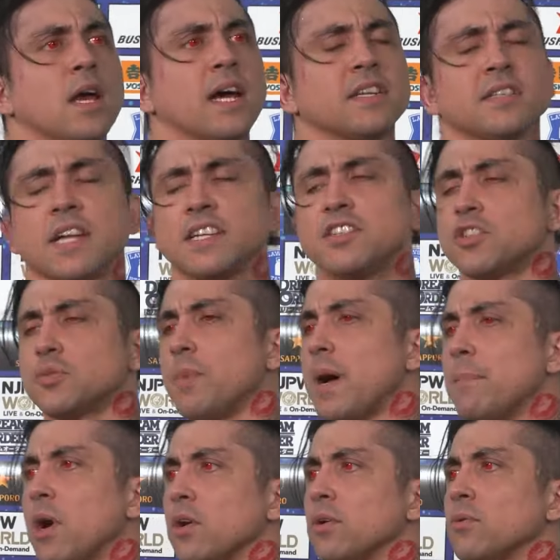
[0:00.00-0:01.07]
That's not just
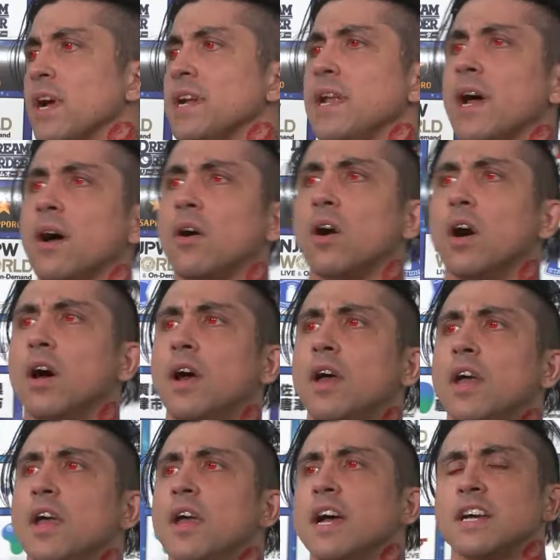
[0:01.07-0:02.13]
my motto right now.
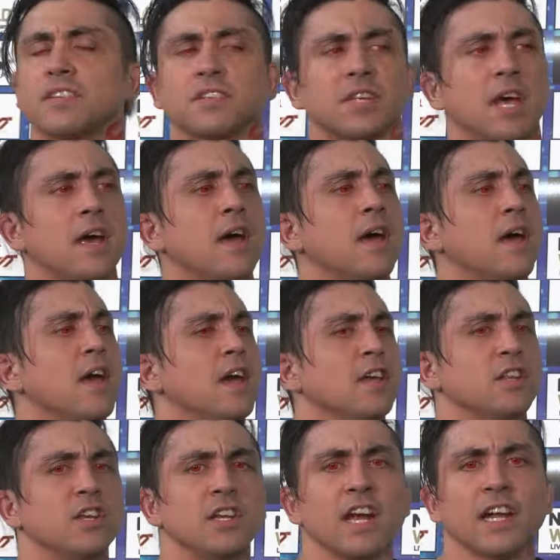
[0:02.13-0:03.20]
That's
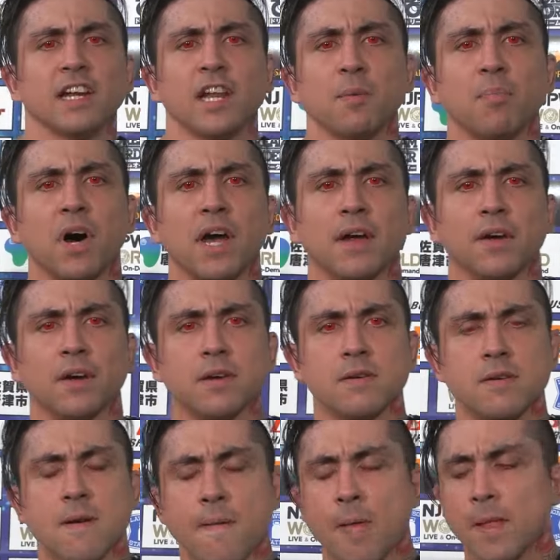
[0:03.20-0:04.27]
the United Empire.
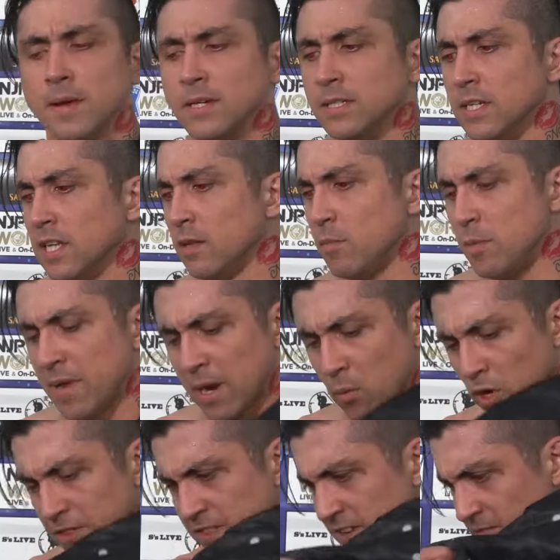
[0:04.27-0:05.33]
Let me
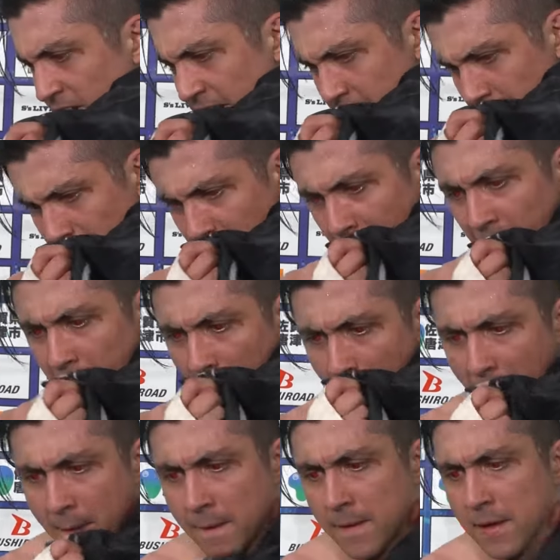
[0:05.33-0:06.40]
make one thing very clear.
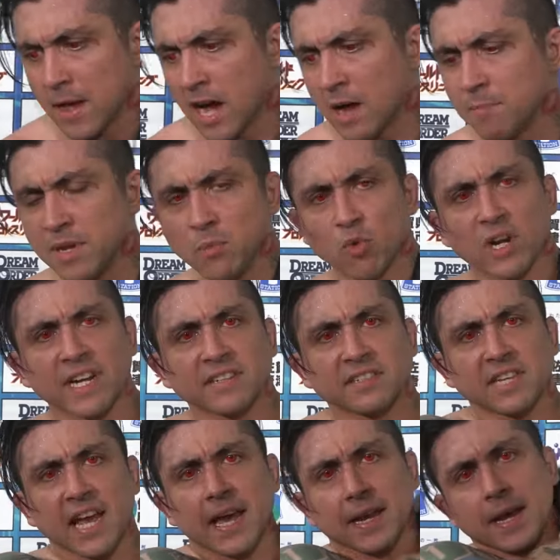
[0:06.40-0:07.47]
I mean what I
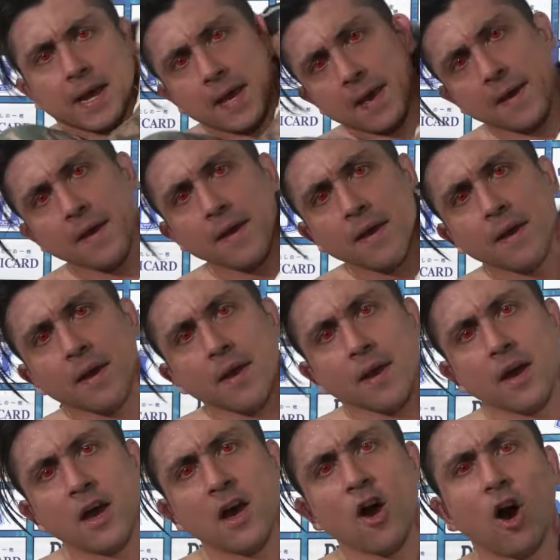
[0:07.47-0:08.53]
said.
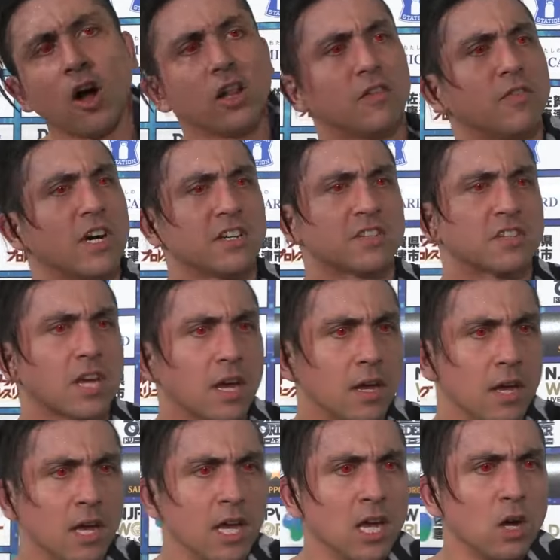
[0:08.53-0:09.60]
All of us
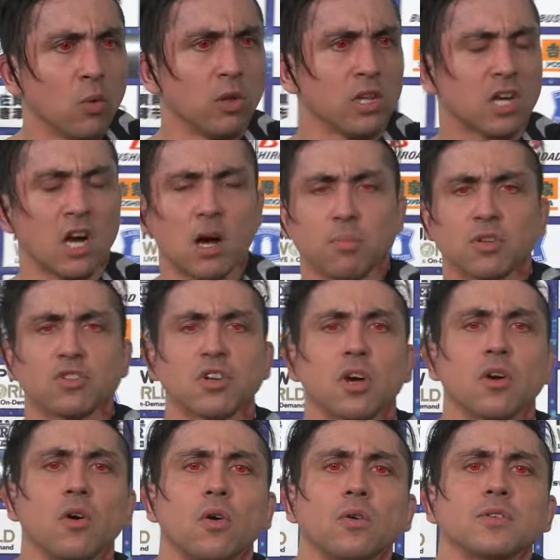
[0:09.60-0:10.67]
will accomplish
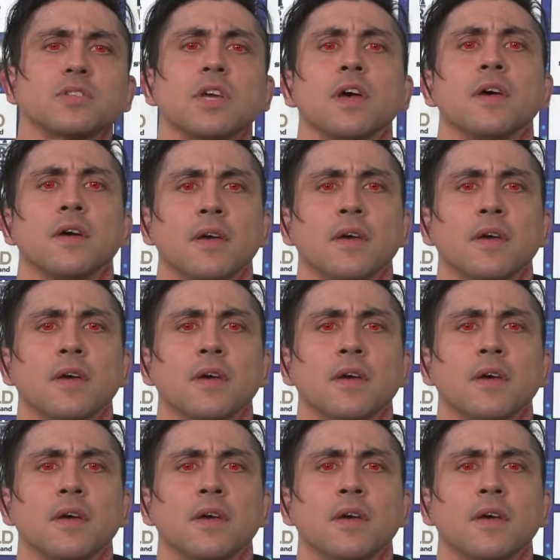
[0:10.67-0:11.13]
our goals.